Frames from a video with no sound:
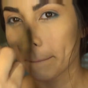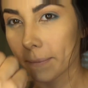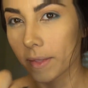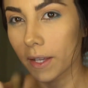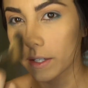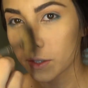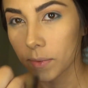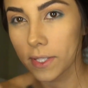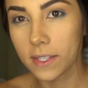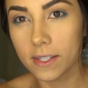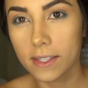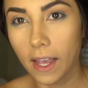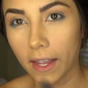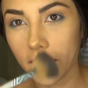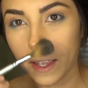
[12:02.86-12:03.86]
This was the
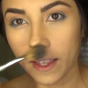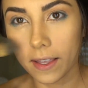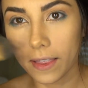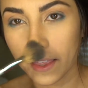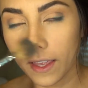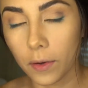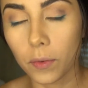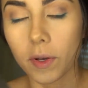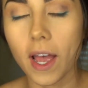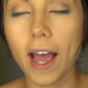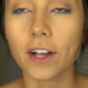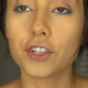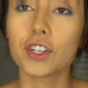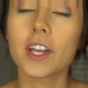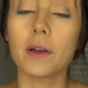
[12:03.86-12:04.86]
second thing. Well,
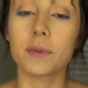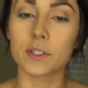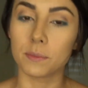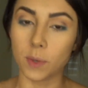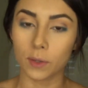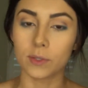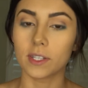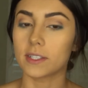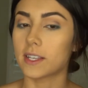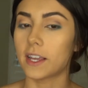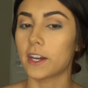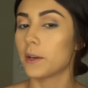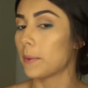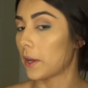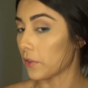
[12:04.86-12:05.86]
actually, I was most
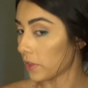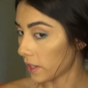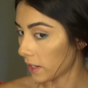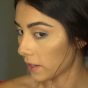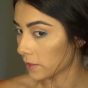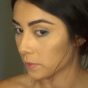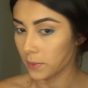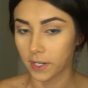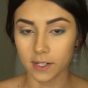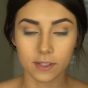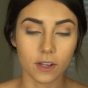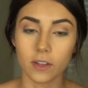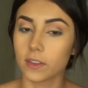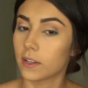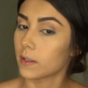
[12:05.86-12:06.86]
excited about these. When I
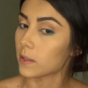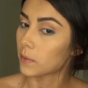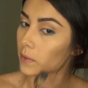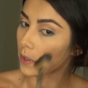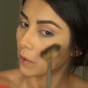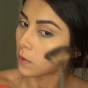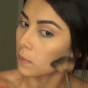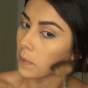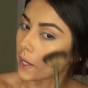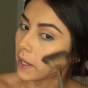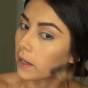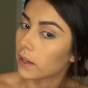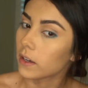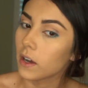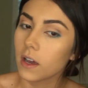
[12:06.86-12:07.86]
saw these, I was like, oh my
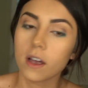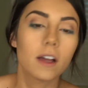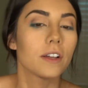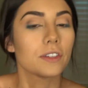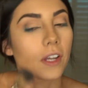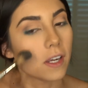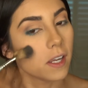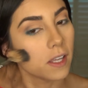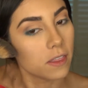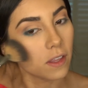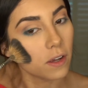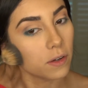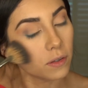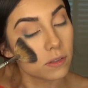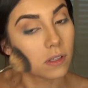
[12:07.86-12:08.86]
gosh, I need
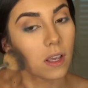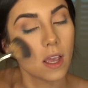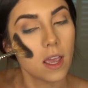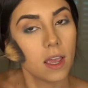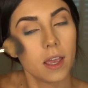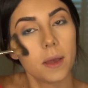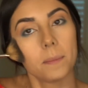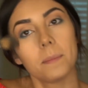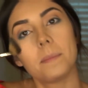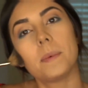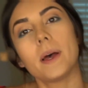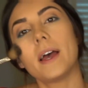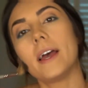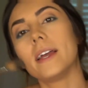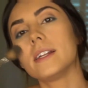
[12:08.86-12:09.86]
those.
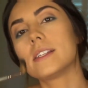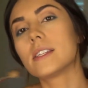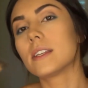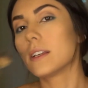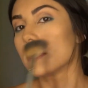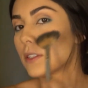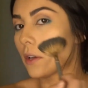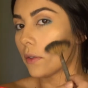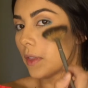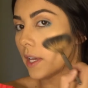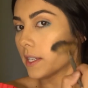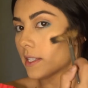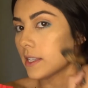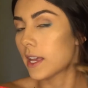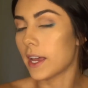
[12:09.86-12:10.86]
But, so
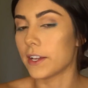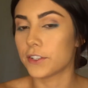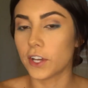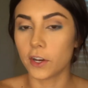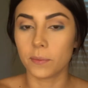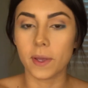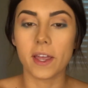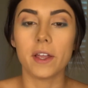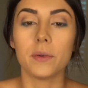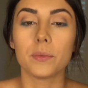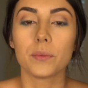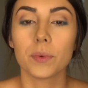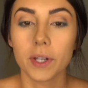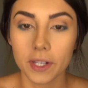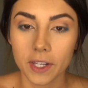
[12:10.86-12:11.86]
this and the eyeshadow palette
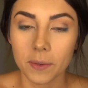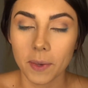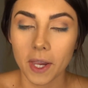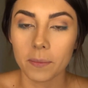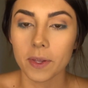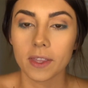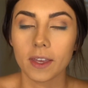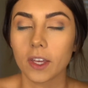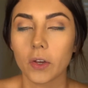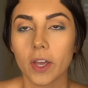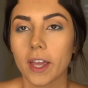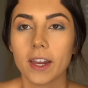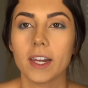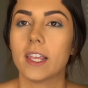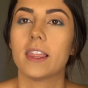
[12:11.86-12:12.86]
really made me like, okay,
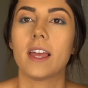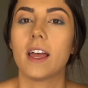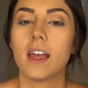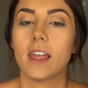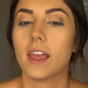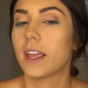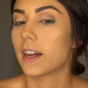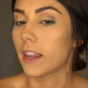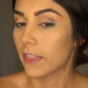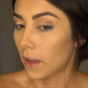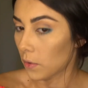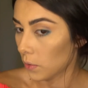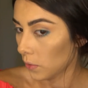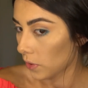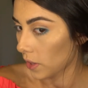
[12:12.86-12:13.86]
I need that. I need
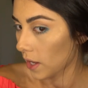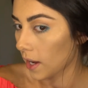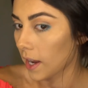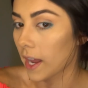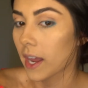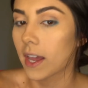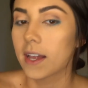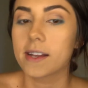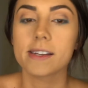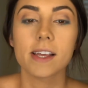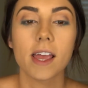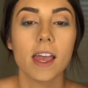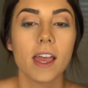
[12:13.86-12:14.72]
that whole thing. And